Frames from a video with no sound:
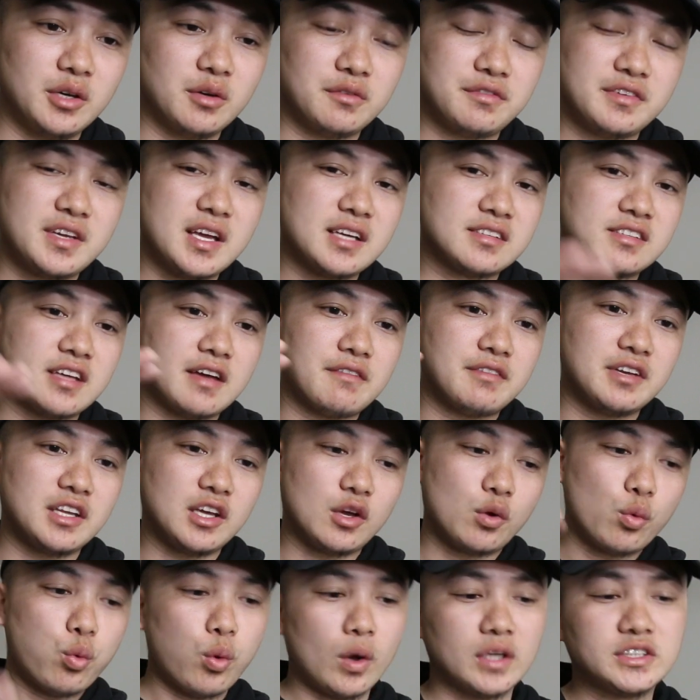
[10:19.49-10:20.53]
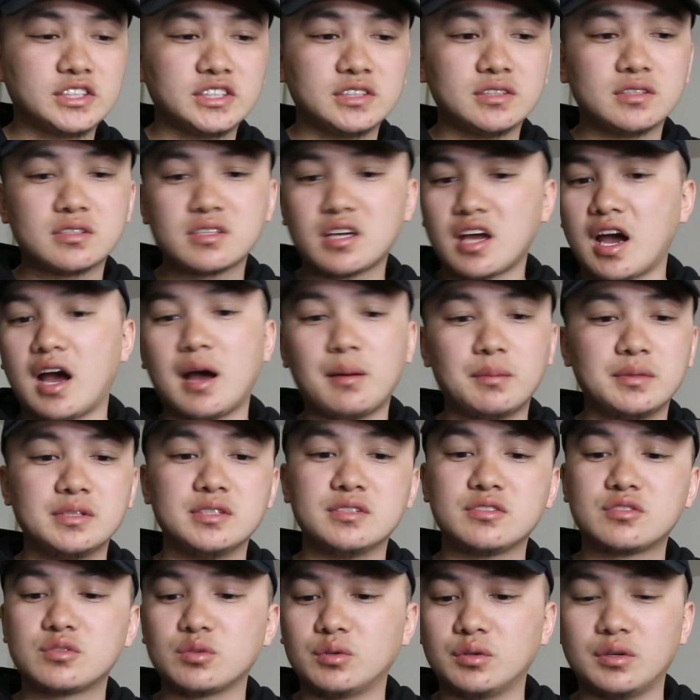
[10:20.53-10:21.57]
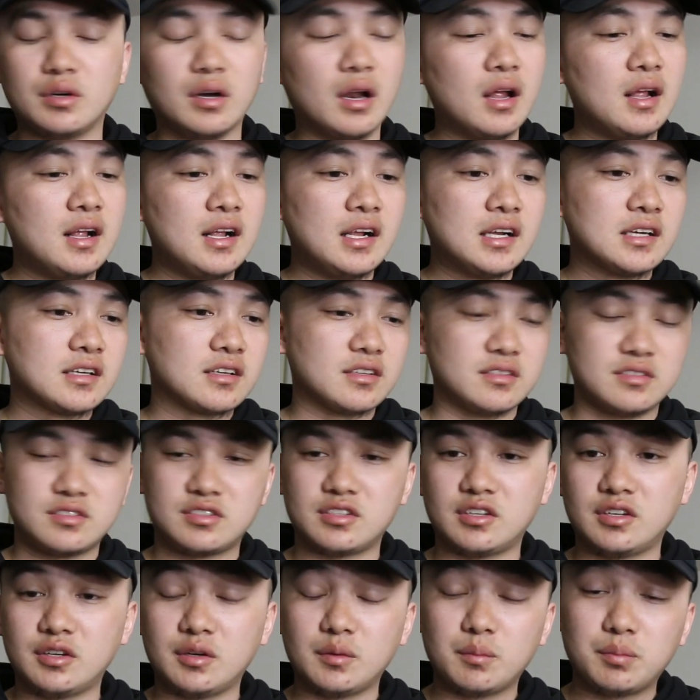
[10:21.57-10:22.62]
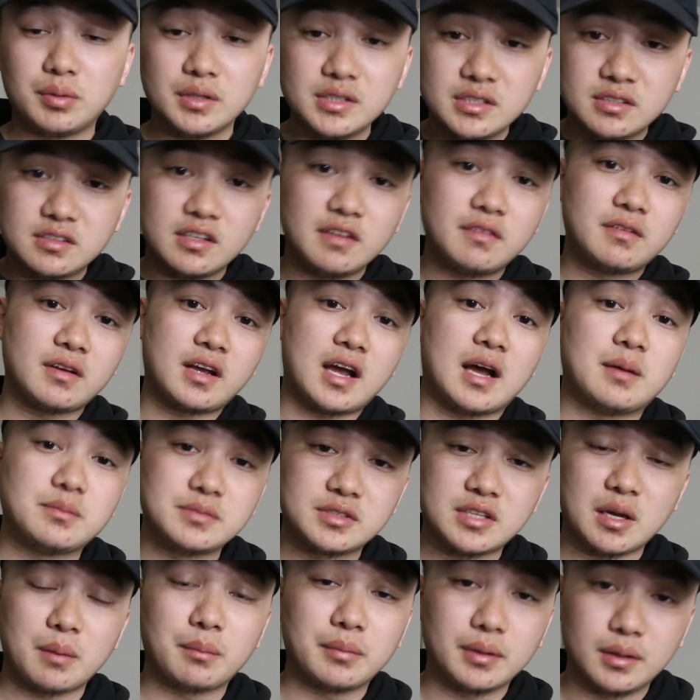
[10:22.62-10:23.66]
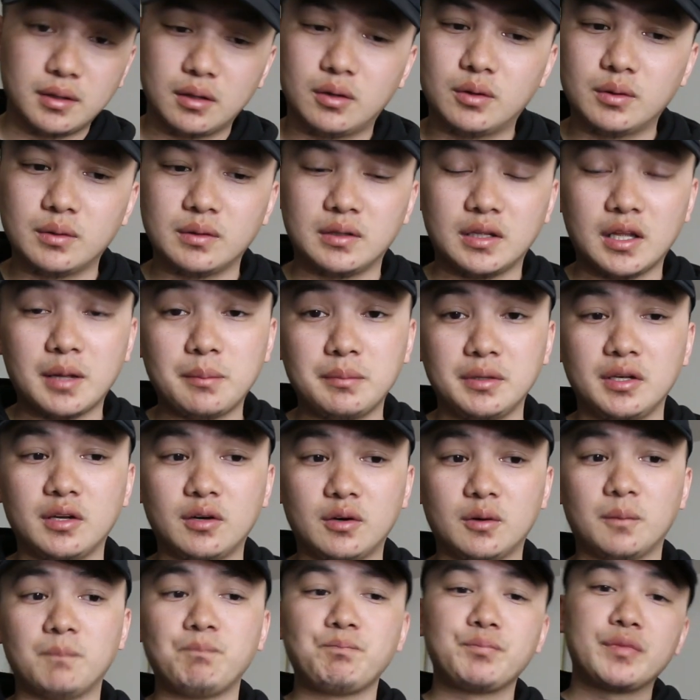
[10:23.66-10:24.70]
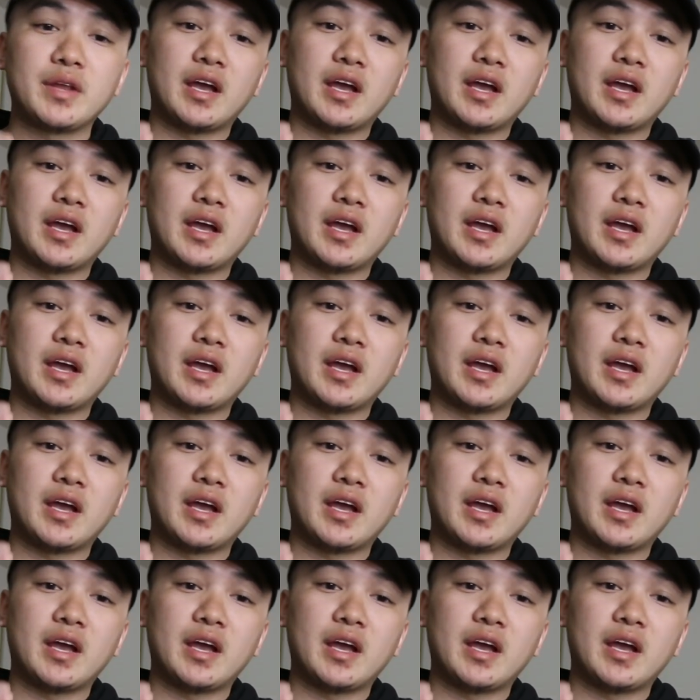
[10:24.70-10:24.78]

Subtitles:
If you guys have any questions, comments, or concern, please leave the comments down below and let me know.